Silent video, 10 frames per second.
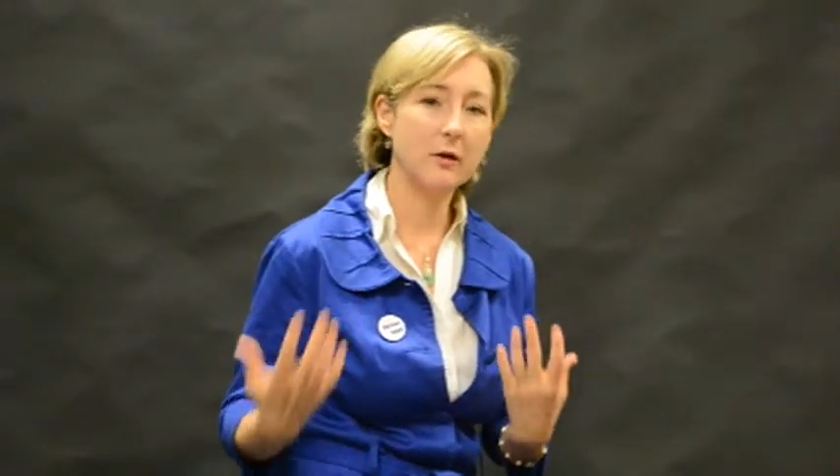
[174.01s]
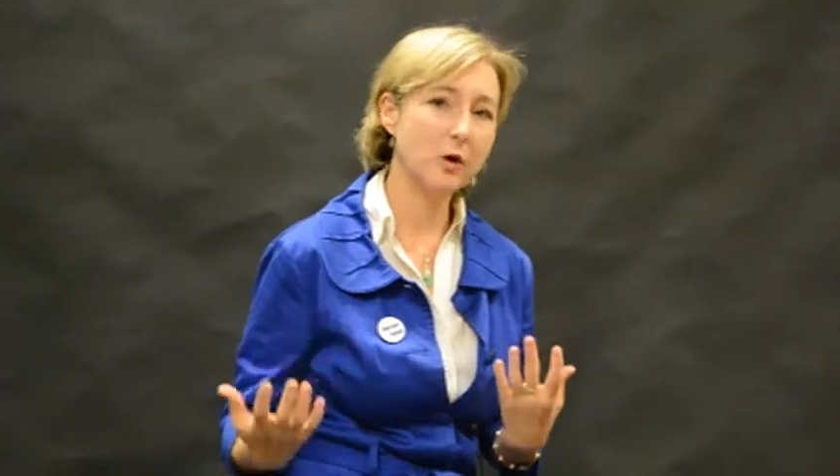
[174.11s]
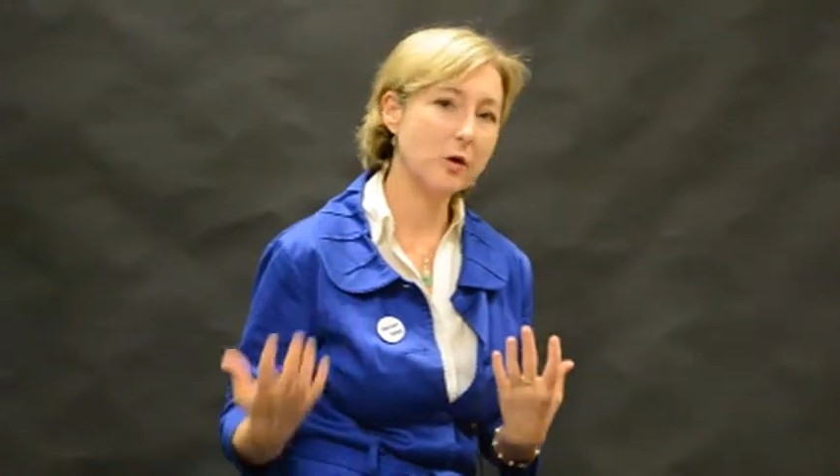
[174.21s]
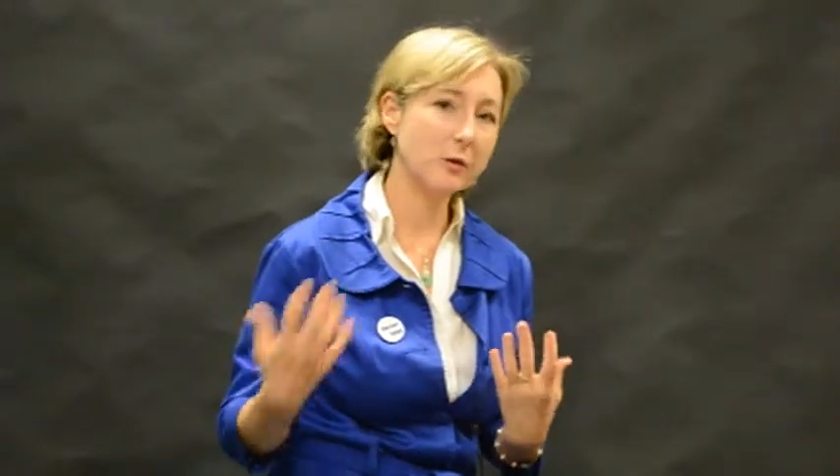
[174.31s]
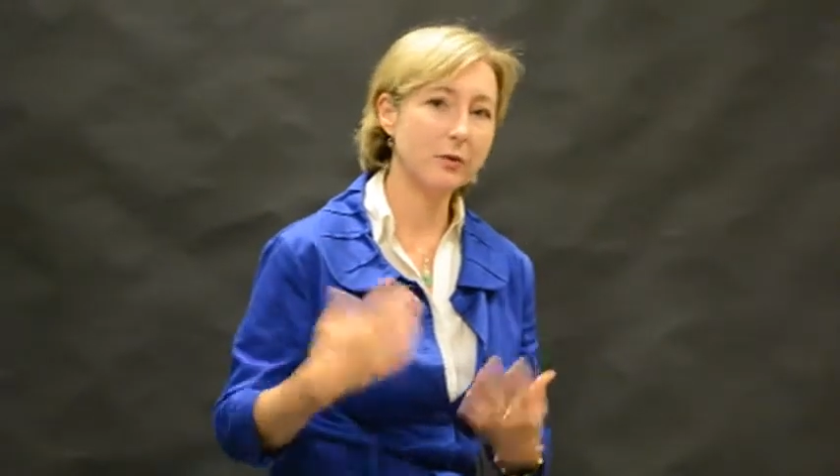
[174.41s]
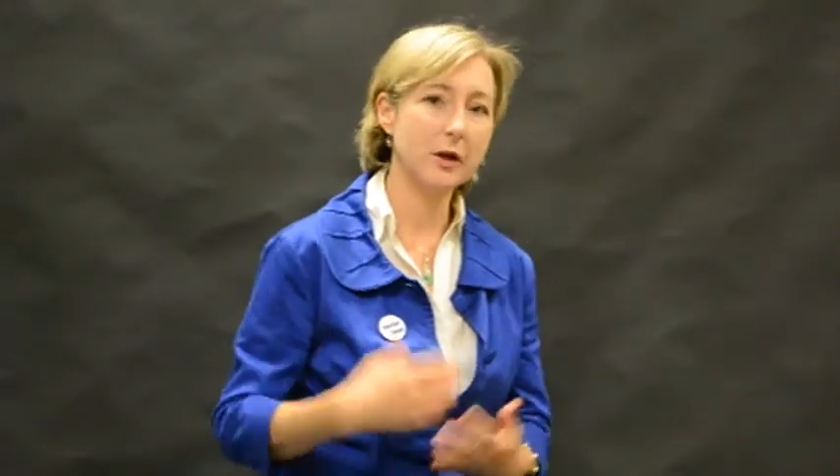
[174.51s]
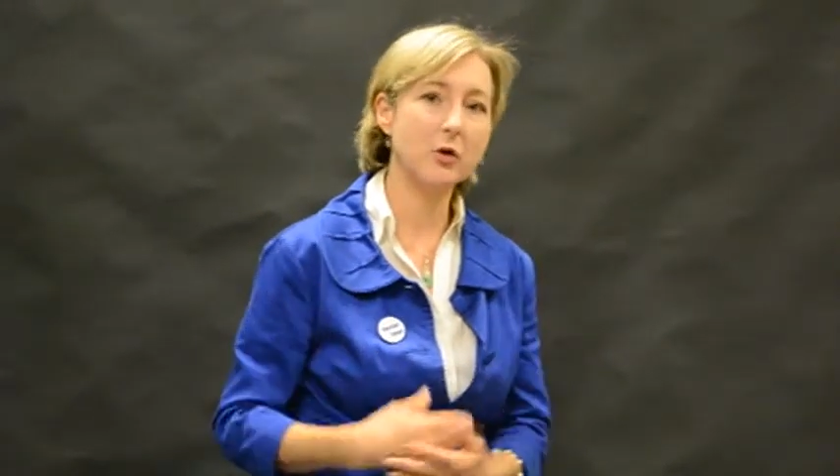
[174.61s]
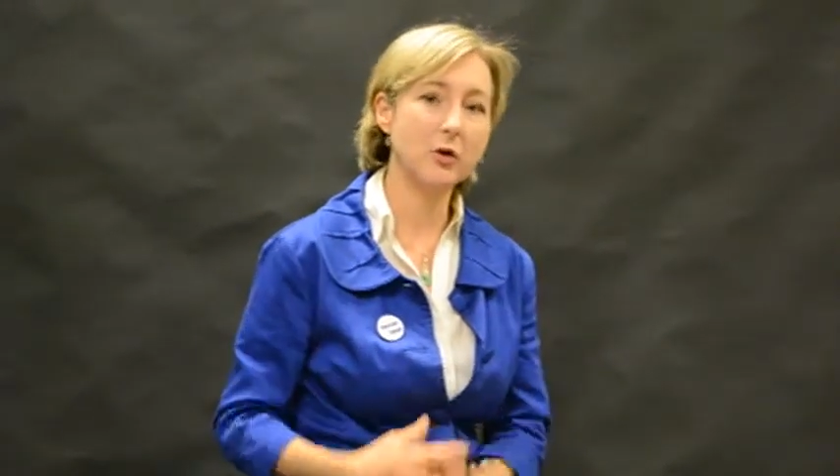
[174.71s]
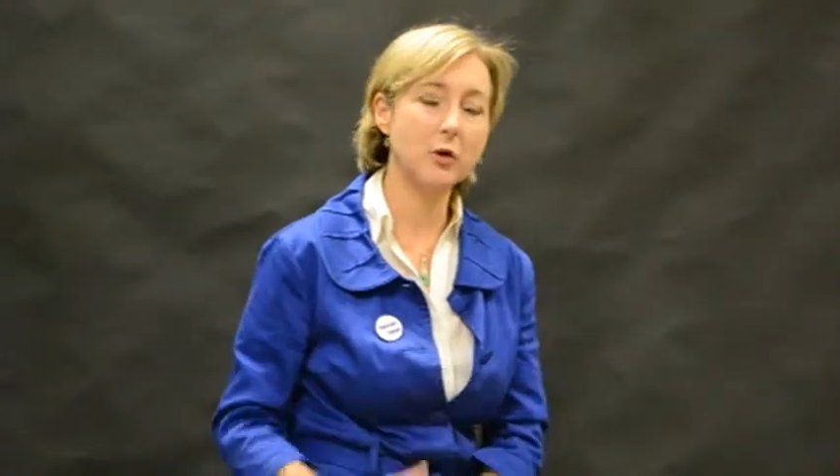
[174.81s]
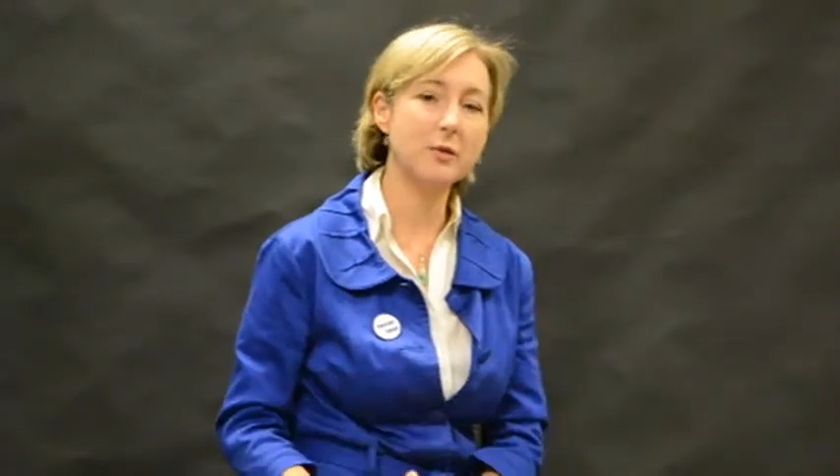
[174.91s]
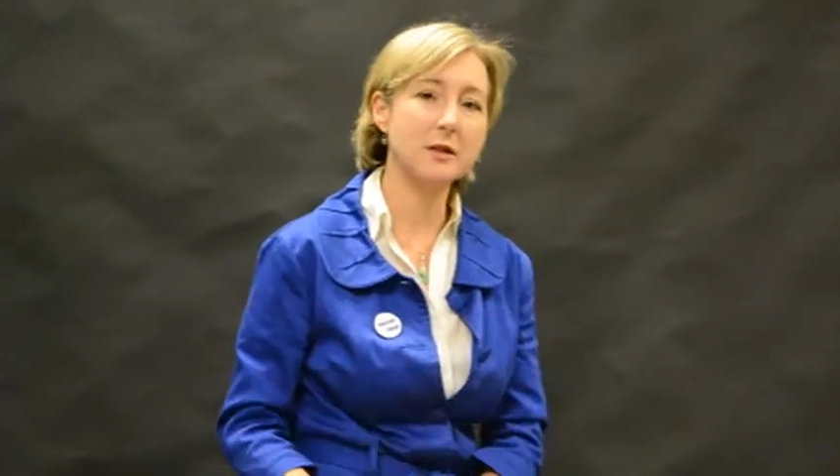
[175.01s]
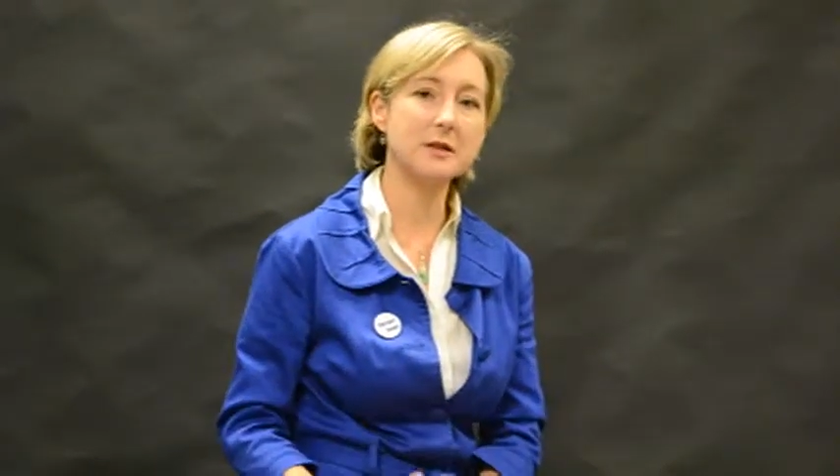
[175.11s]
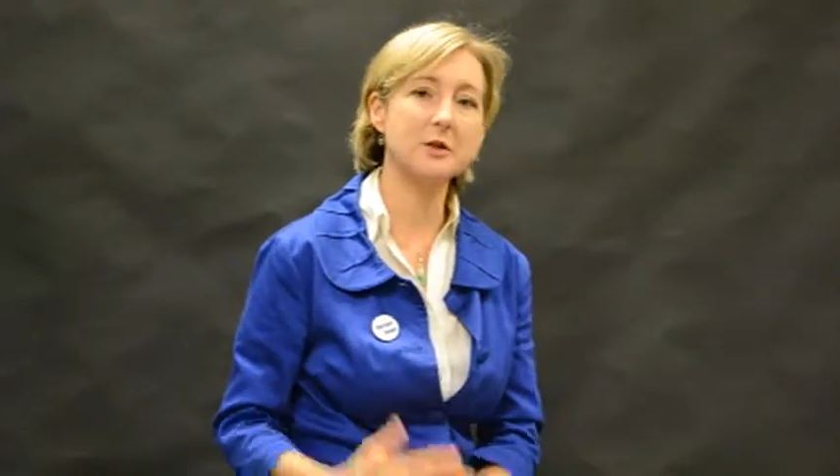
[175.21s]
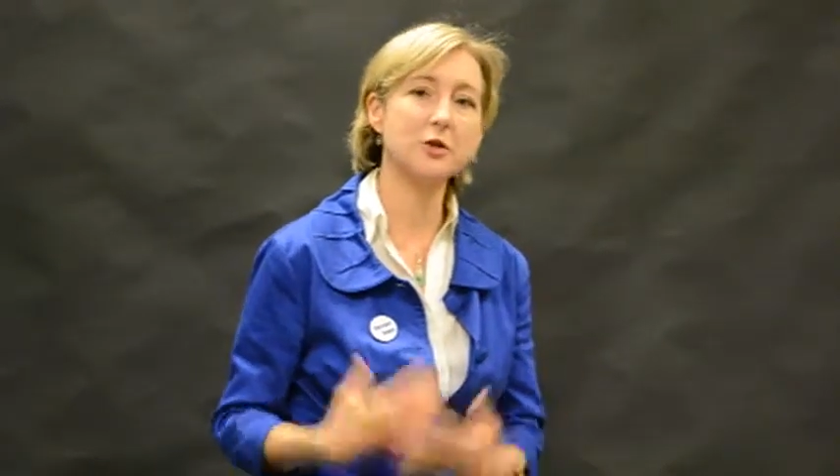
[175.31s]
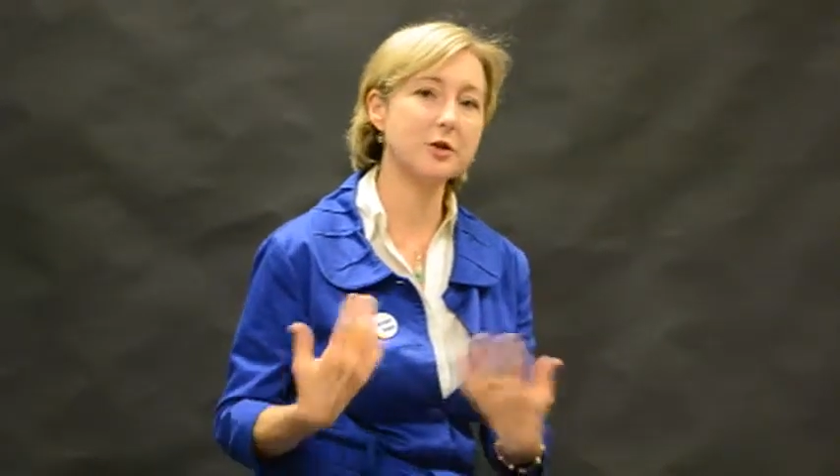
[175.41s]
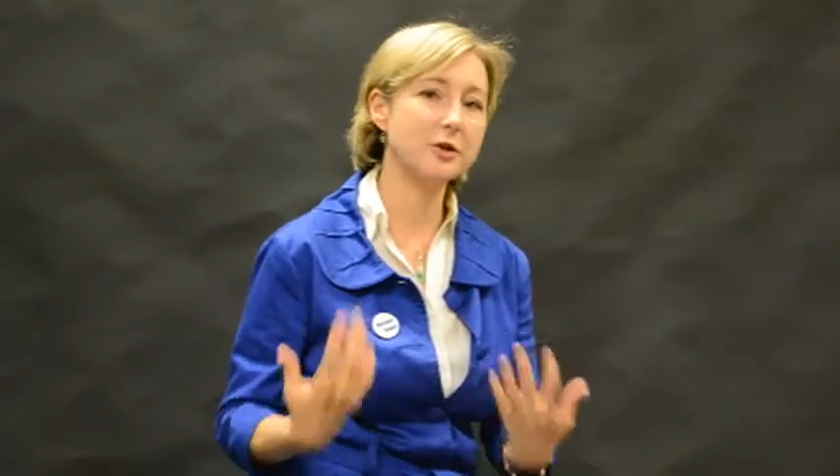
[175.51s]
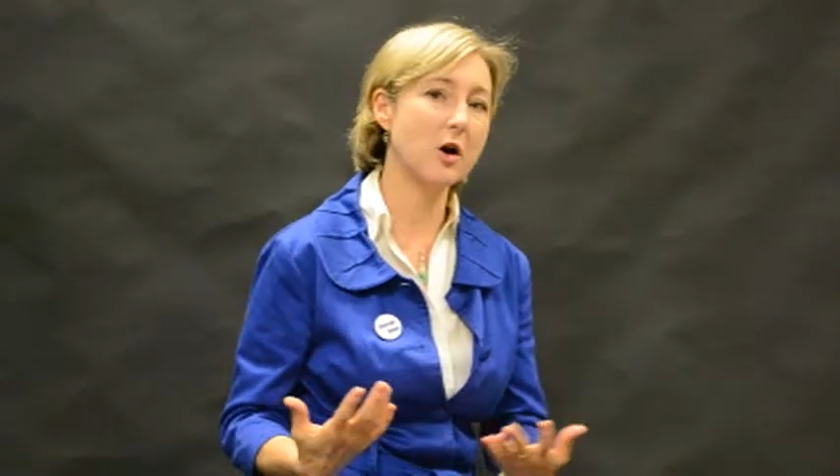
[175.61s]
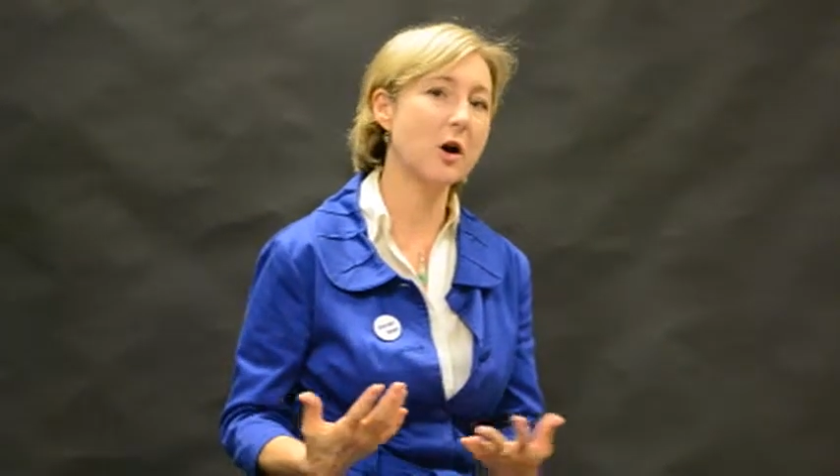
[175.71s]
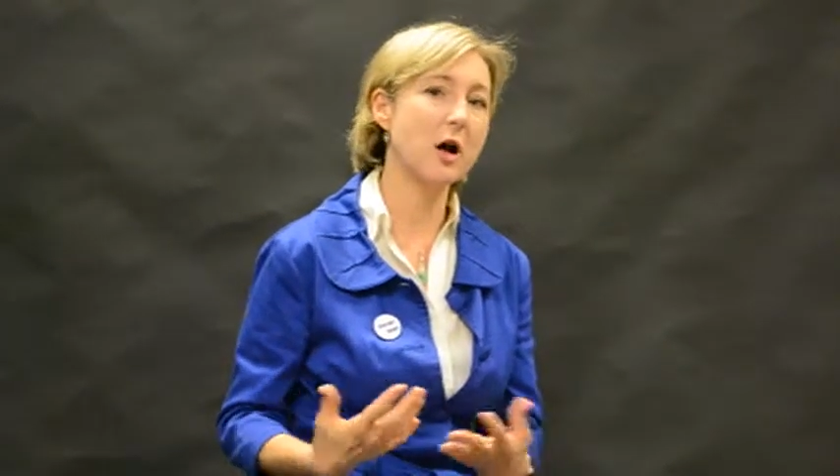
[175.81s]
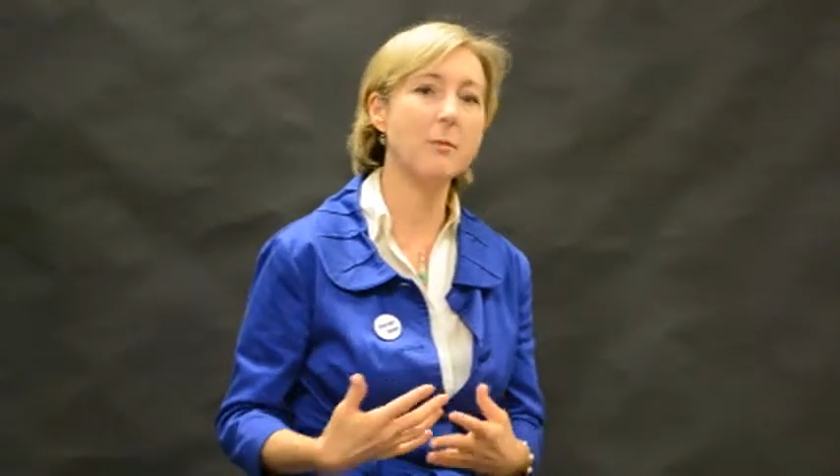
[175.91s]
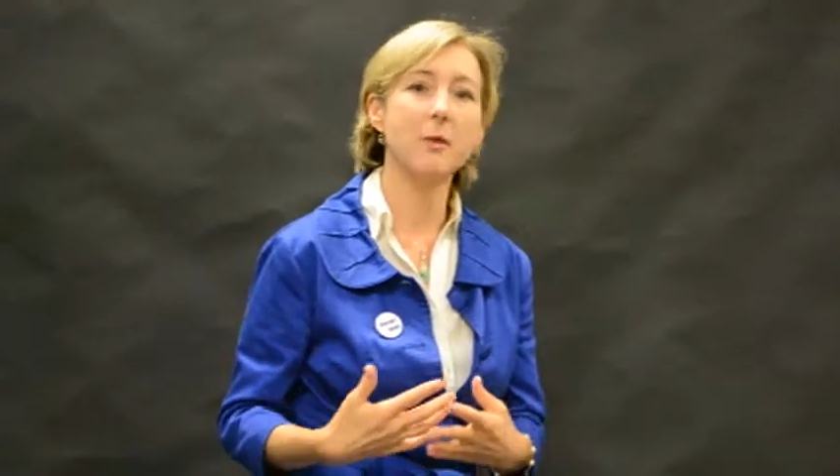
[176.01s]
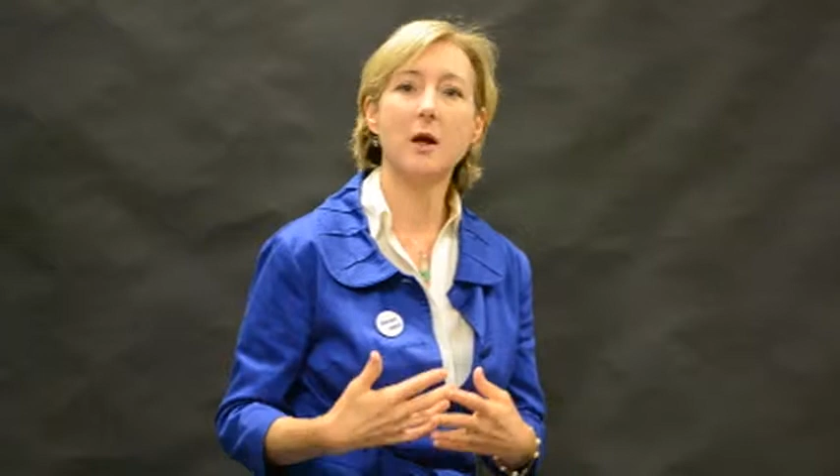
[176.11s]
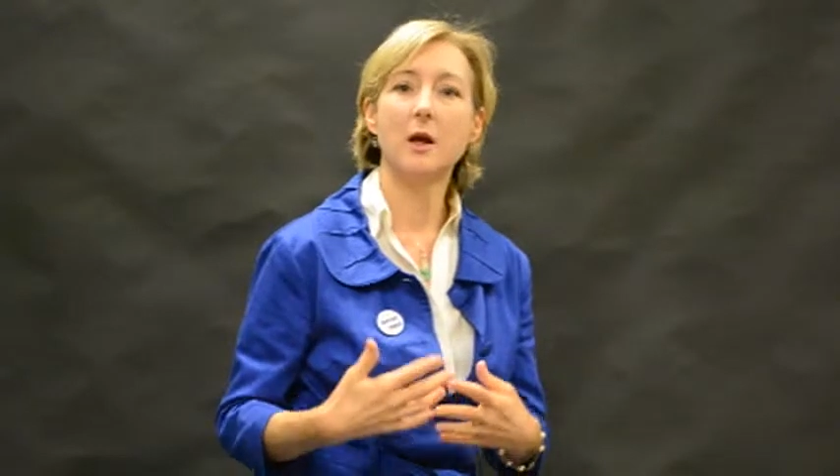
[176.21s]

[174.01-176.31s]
You can bring your new business, your startup,